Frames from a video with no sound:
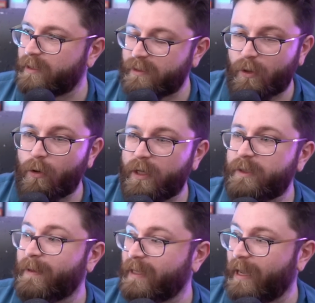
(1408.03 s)
It's a
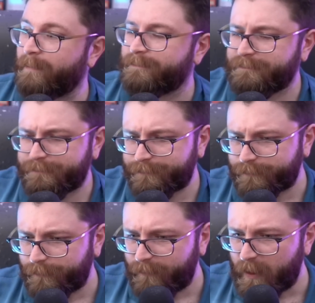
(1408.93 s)
big game.
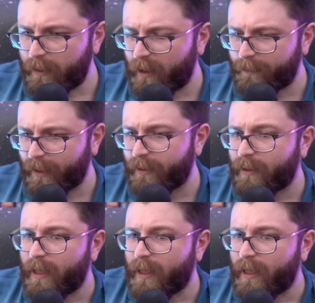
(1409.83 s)
But